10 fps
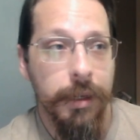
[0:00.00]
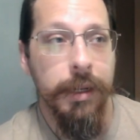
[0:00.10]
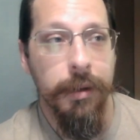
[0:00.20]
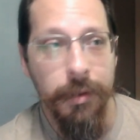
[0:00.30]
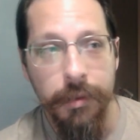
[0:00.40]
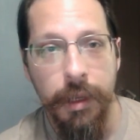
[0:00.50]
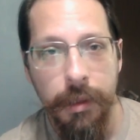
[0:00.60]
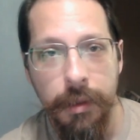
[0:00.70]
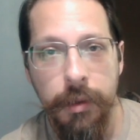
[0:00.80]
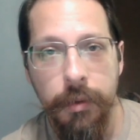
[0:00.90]
and I can
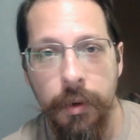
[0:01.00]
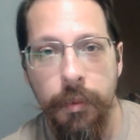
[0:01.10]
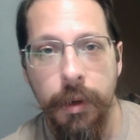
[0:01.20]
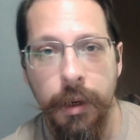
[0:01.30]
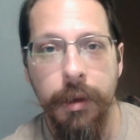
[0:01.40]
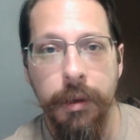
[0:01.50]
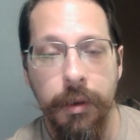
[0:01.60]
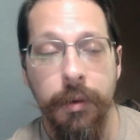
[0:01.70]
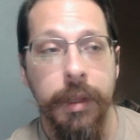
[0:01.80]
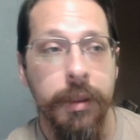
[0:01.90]
understand that you don't want to,
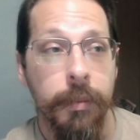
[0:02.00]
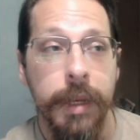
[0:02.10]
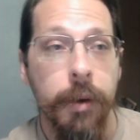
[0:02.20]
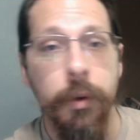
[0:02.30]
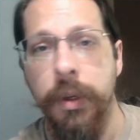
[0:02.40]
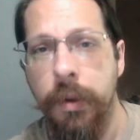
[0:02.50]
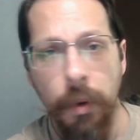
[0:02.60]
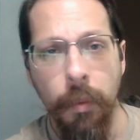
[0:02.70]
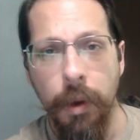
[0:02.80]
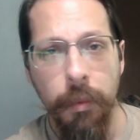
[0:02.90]
you know, let them down, or you
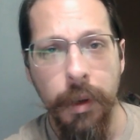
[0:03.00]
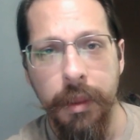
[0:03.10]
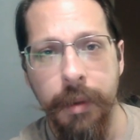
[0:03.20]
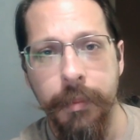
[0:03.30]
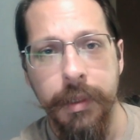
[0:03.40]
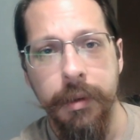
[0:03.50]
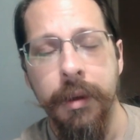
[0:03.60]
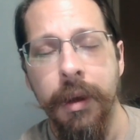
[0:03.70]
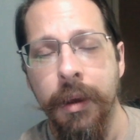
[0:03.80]
don't want one of them to